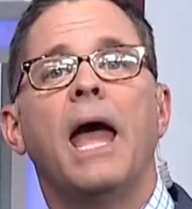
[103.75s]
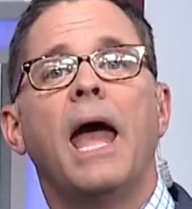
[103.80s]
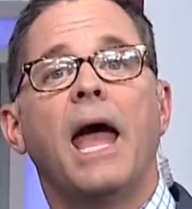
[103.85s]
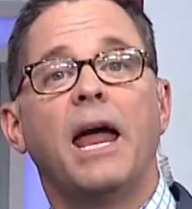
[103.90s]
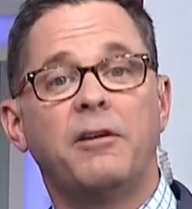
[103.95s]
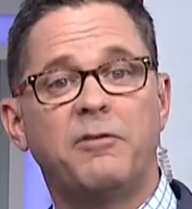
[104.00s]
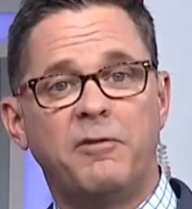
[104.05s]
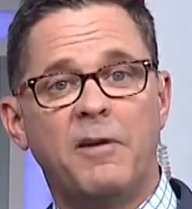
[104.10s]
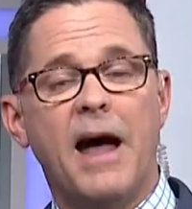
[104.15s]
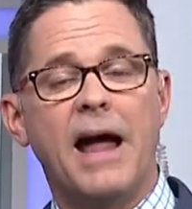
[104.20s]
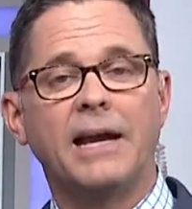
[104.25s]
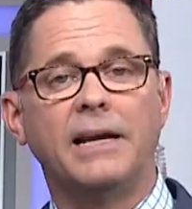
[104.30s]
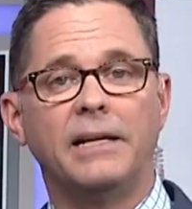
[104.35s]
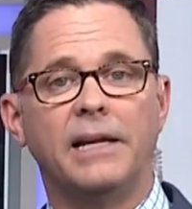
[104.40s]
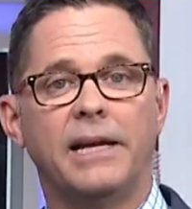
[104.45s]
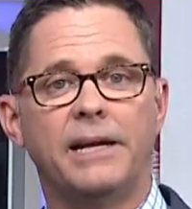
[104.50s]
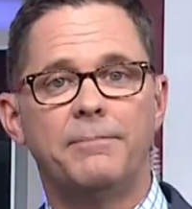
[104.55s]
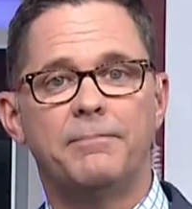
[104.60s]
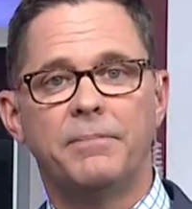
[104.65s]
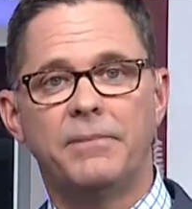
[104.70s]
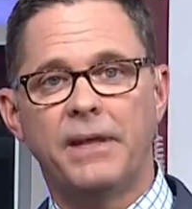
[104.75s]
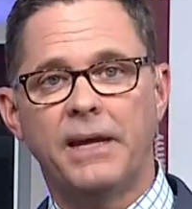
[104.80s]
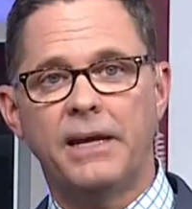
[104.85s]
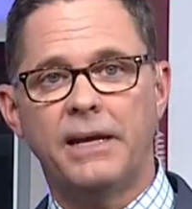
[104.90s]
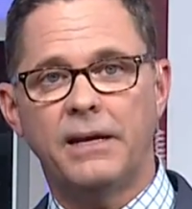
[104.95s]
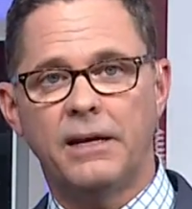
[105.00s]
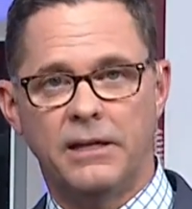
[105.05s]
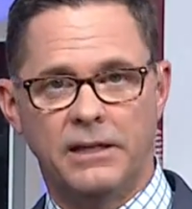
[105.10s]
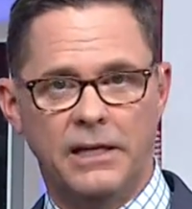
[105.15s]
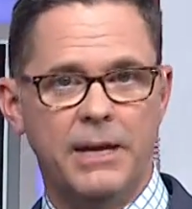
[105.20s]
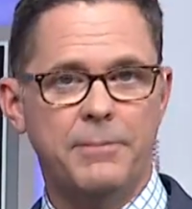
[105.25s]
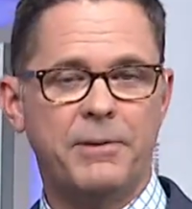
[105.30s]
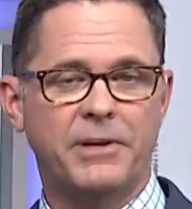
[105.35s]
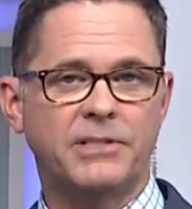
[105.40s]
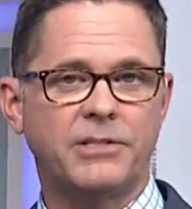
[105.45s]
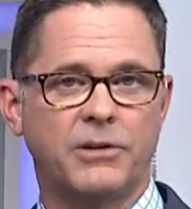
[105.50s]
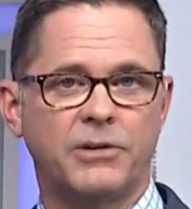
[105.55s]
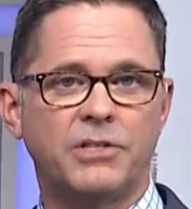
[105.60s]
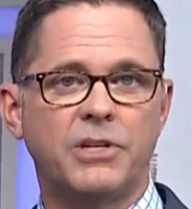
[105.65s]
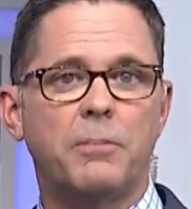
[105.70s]
And finally, the
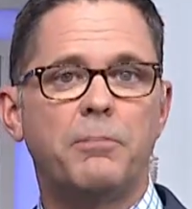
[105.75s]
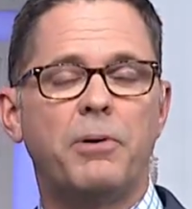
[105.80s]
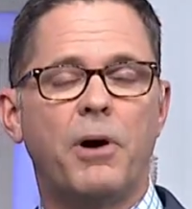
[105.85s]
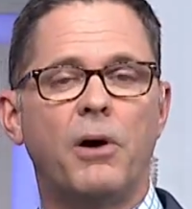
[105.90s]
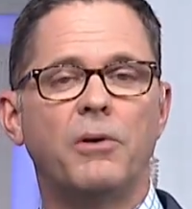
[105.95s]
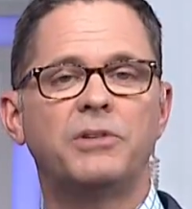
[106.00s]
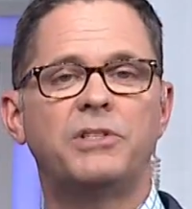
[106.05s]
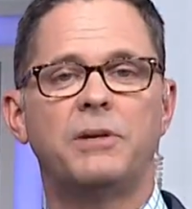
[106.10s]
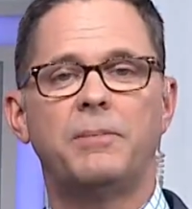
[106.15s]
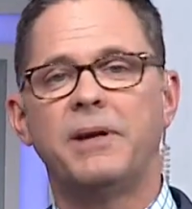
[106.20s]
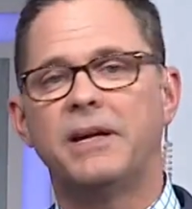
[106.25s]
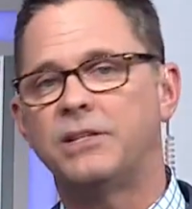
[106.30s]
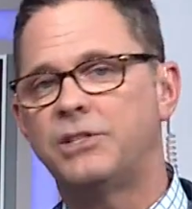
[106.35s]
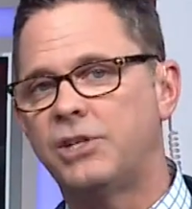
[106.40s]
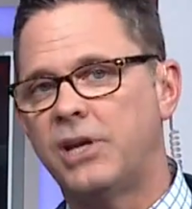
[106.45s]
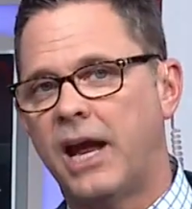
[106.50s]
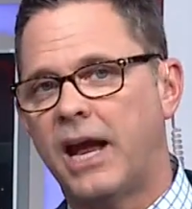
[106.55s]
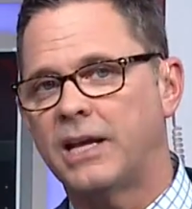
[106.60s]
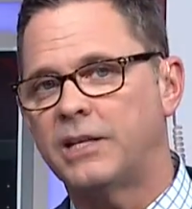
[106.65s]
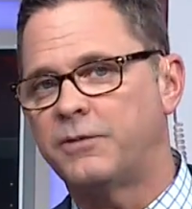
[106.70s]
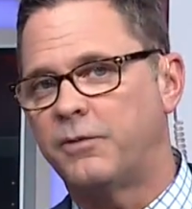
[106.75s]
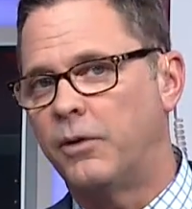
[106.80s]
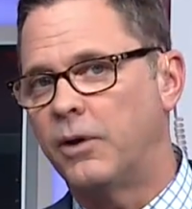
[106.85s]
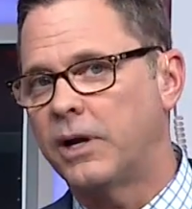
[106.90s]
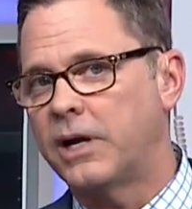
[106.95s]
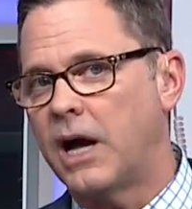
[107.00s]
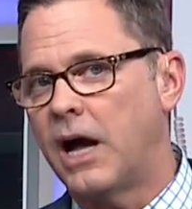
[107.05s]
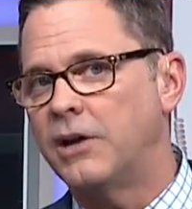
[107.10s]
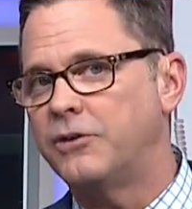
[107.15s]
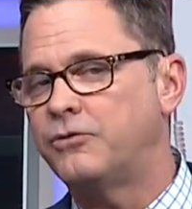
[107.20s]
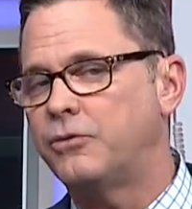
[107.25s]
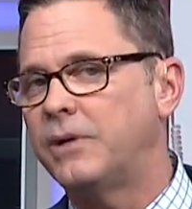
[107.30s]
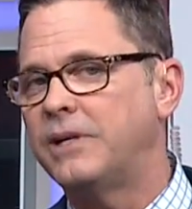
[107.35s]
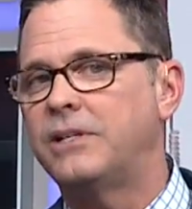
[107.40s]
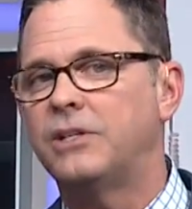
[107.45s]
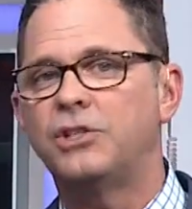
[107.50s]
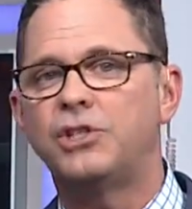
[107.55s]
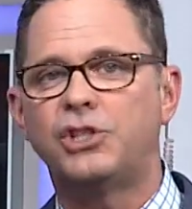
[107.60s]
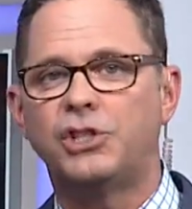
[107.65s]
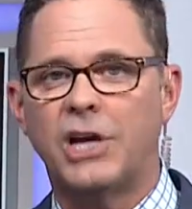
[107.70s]
Olympics are supposed to be a chance for a country
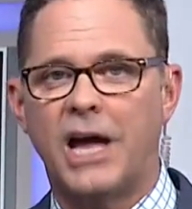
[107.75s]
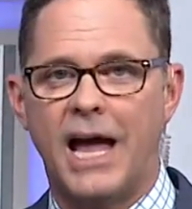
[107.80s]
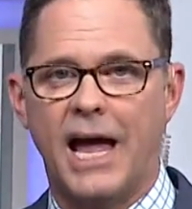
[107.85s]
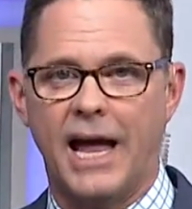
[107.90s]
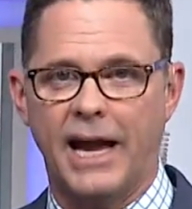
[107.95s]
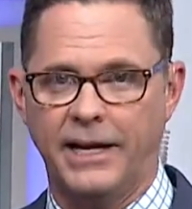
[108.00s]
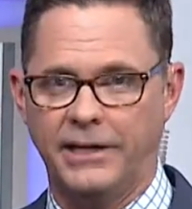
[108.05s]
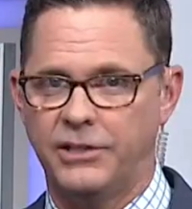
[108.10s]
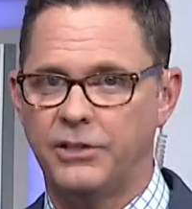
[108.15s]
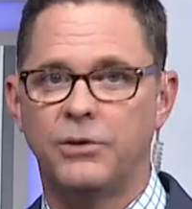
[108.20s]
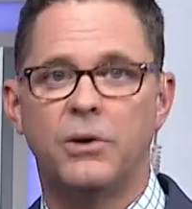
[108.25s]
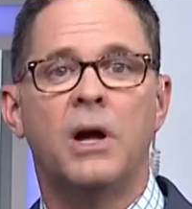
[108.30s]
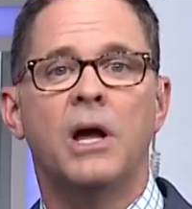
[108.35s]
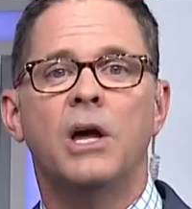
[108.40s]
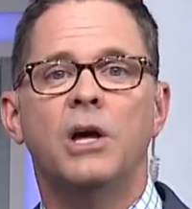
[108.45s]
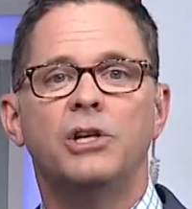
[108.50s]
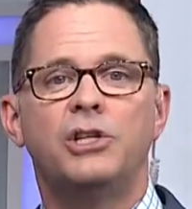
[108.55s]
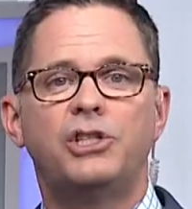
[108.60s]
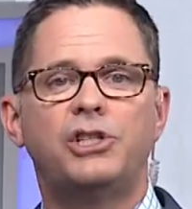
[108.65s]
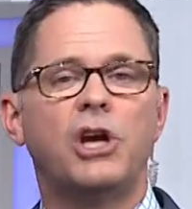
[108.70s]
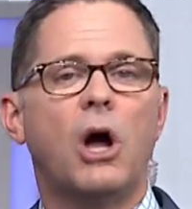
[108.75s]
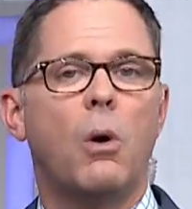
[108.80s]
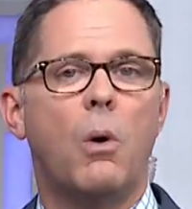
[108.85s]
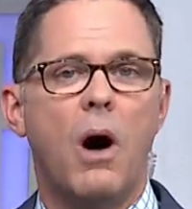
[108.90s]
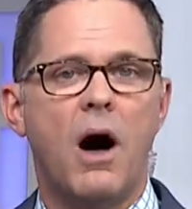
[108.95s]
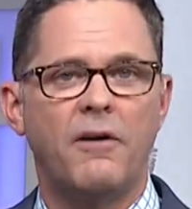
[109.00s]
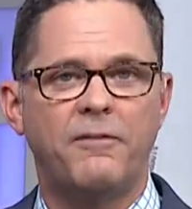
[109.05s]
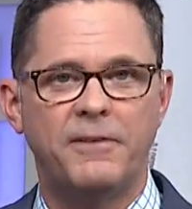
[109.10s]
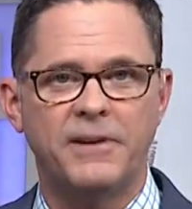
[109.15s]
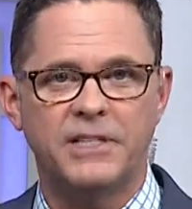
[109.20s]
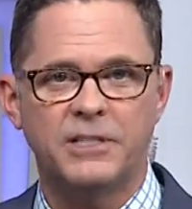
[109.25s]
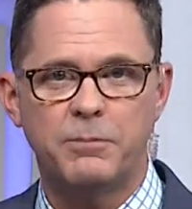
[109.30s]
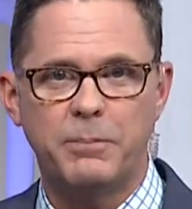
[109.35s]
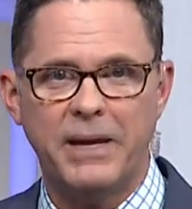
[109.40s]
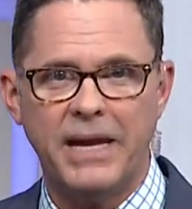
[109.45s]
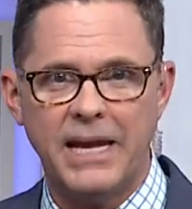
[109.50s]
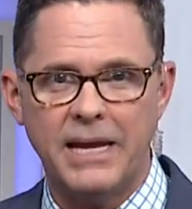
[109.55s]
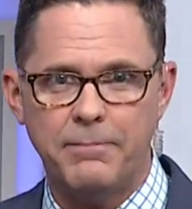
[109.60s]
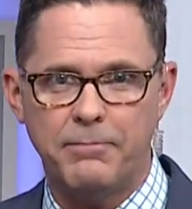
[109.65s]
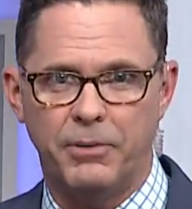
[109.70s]
to shine, to show off its
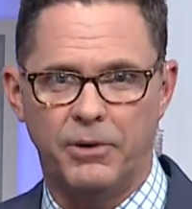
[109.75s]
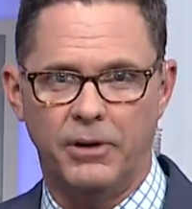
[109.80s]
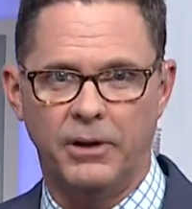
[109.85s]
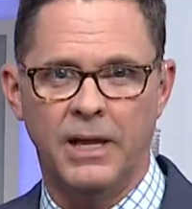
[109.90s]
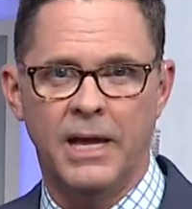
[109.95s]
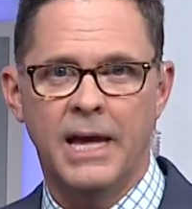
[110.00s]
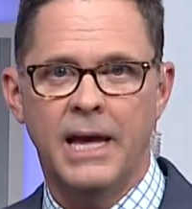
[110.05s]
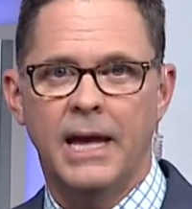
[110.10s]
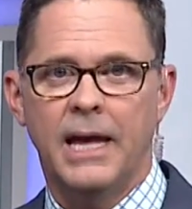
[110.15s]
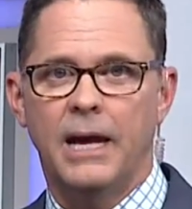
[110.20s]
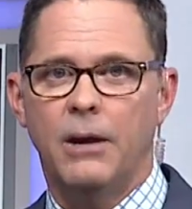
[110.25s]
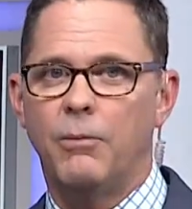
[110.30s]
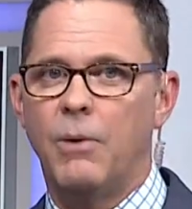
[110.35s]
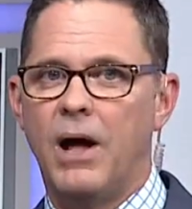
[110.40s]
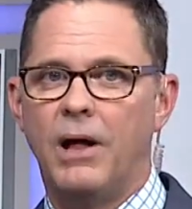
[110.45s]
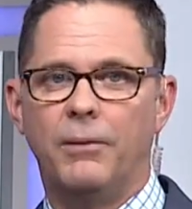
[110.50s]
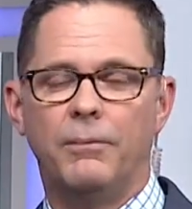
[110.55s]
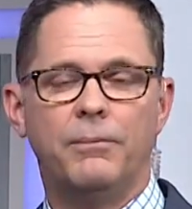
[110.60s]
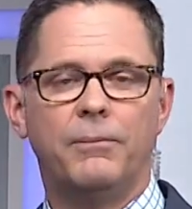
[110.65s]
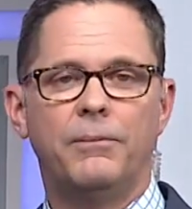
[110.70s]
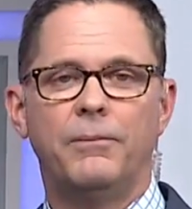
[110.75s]
people. Well,